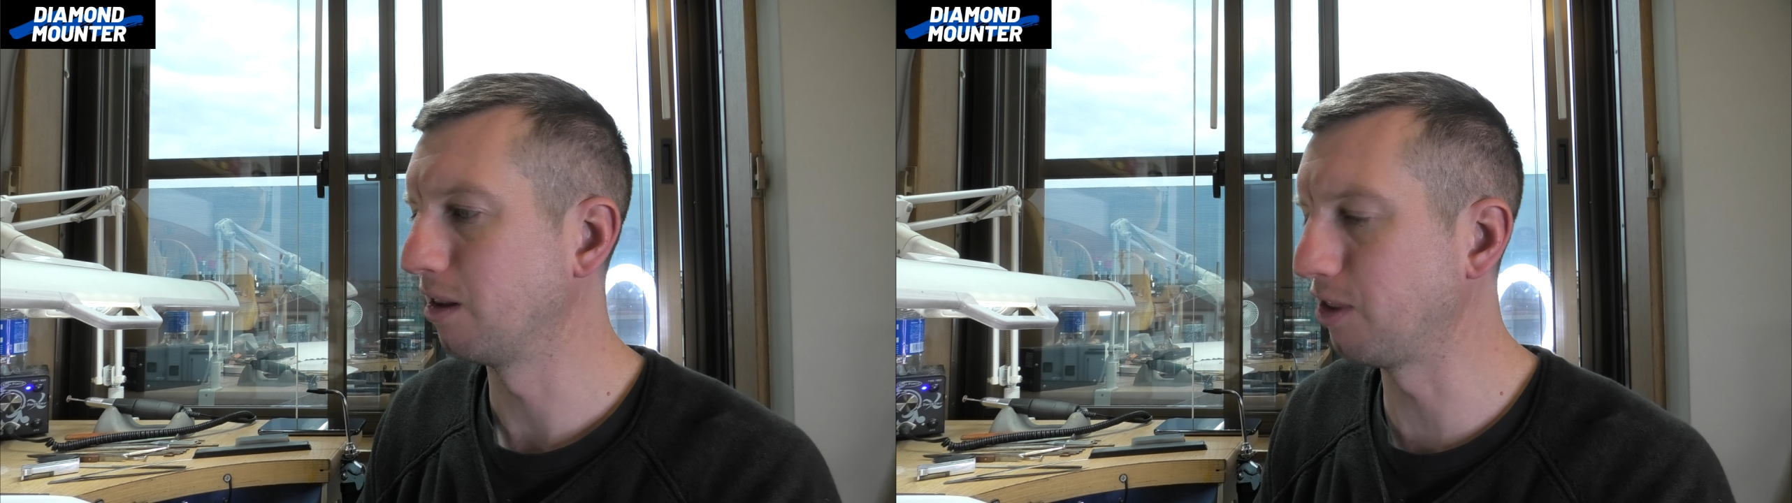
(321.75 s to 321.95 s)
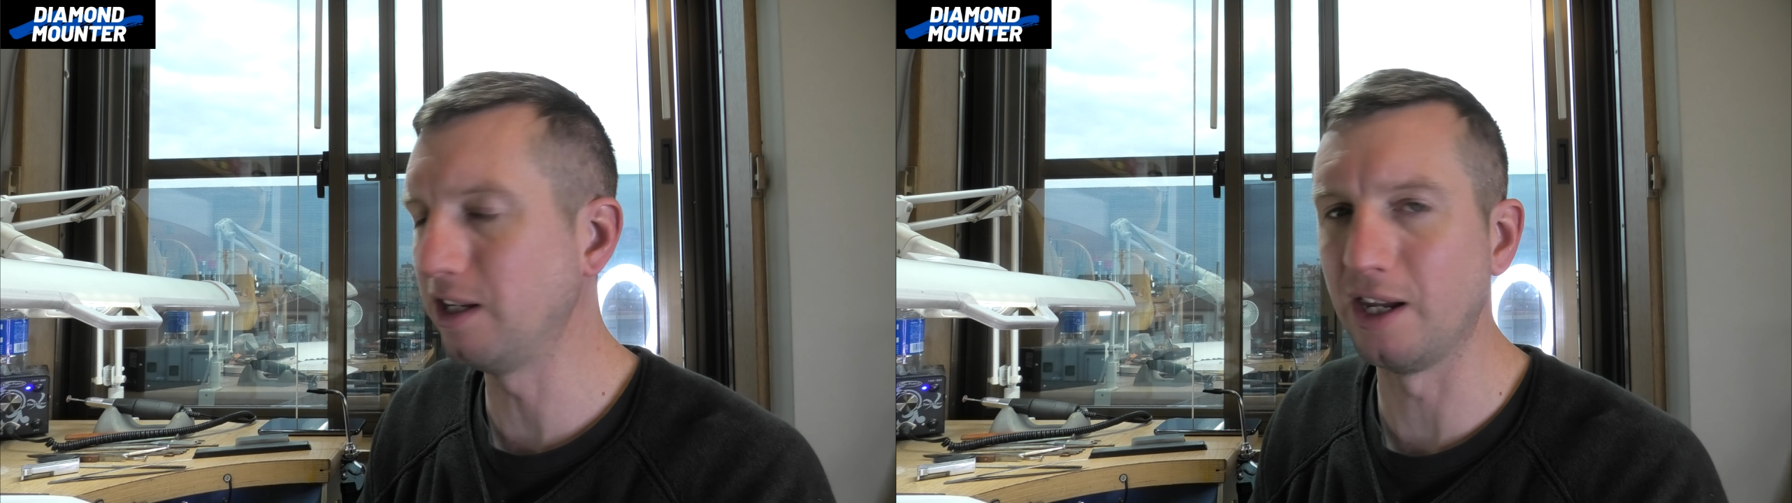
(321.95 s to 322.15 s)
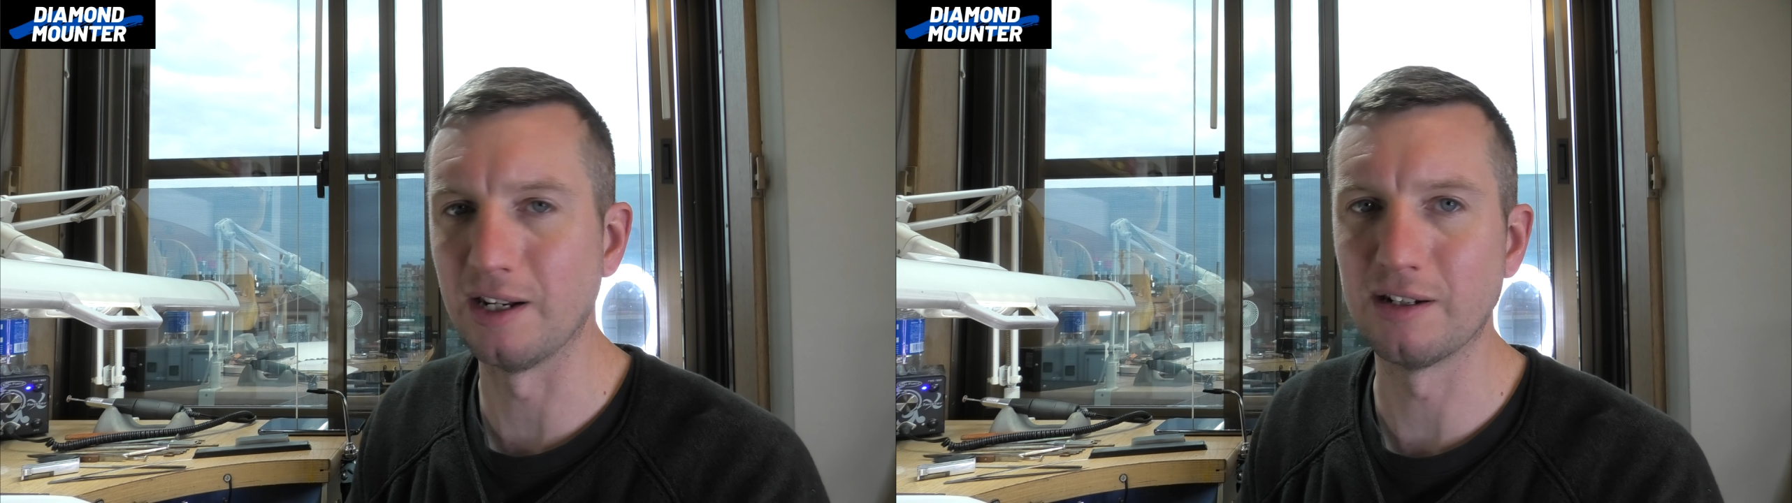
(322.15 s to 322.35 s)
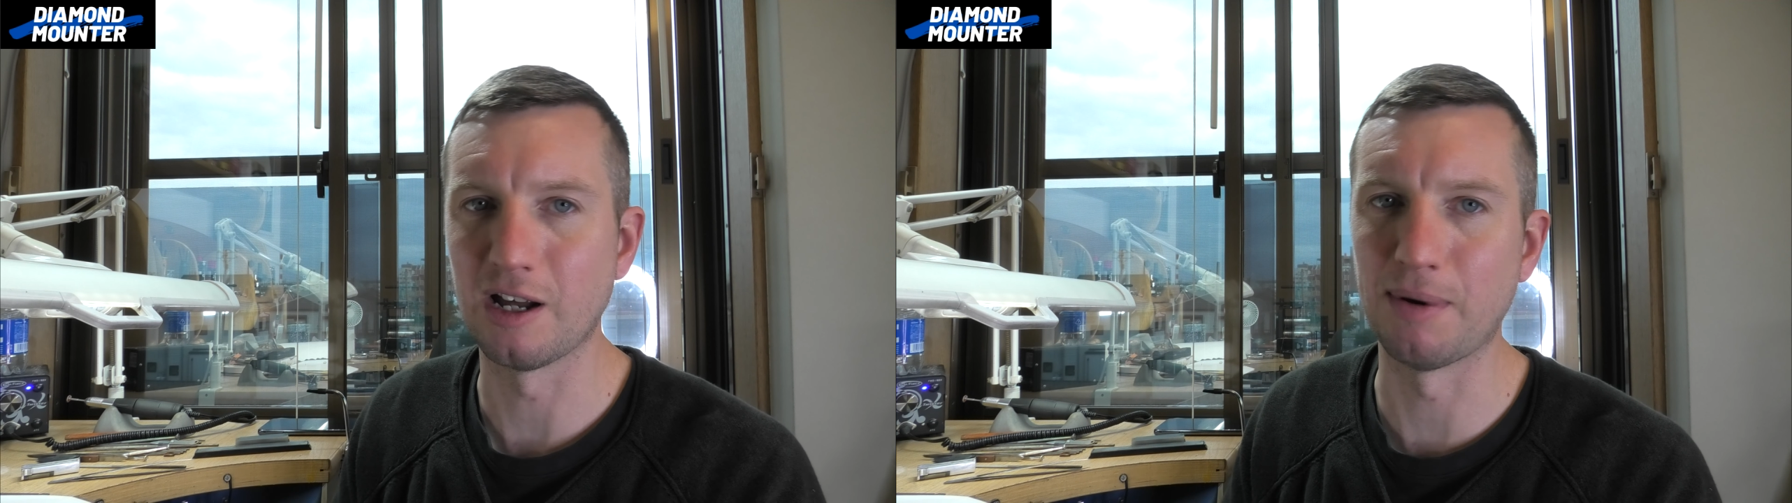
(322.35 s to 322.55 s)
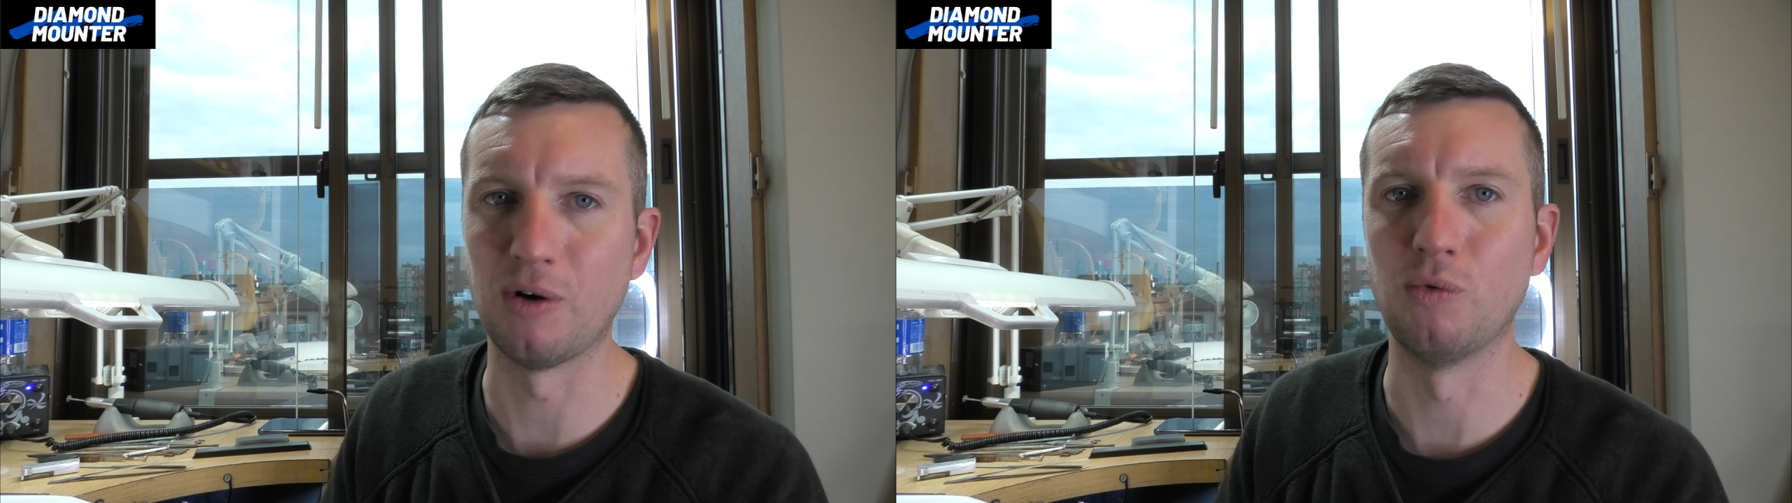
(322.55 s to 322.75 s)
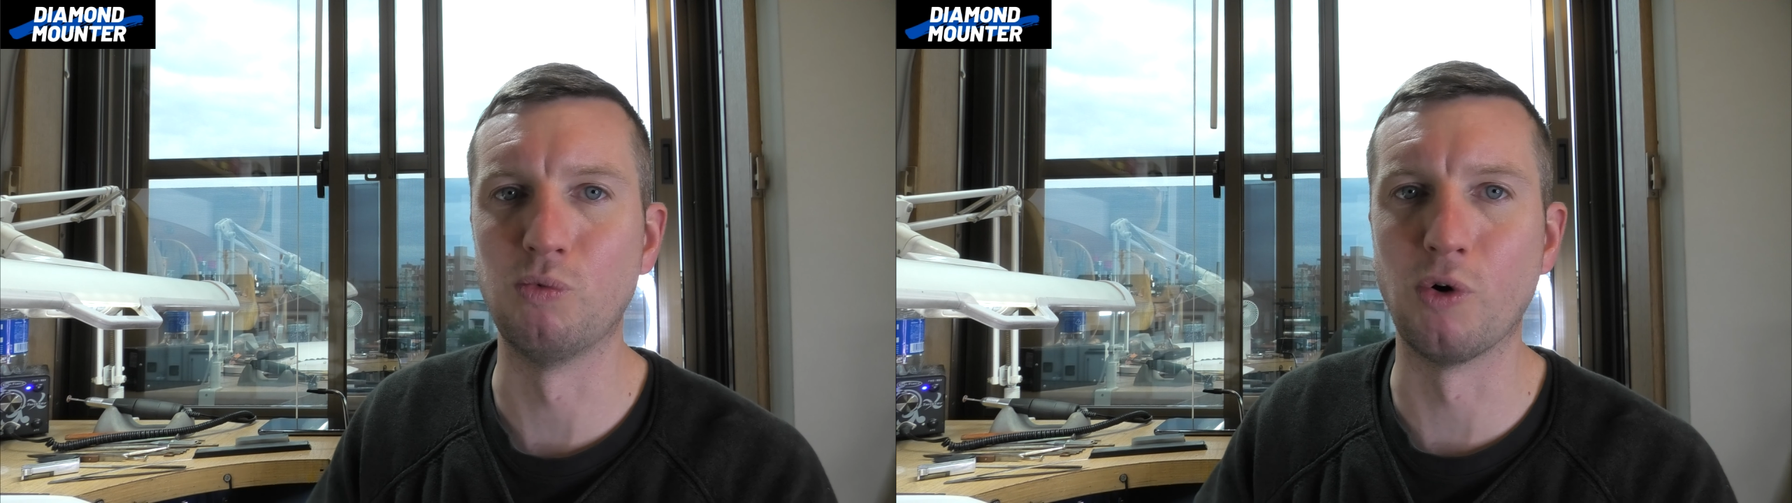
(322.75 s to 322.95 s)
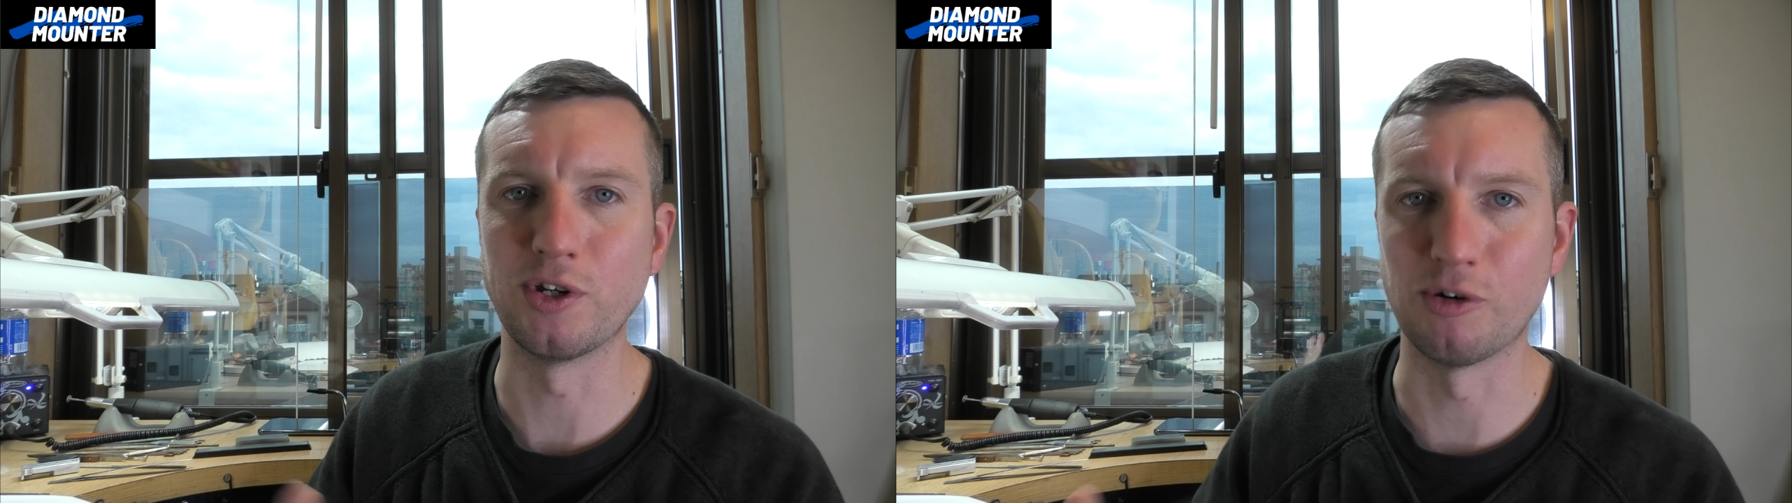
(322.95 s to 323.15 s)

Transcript: thinking about what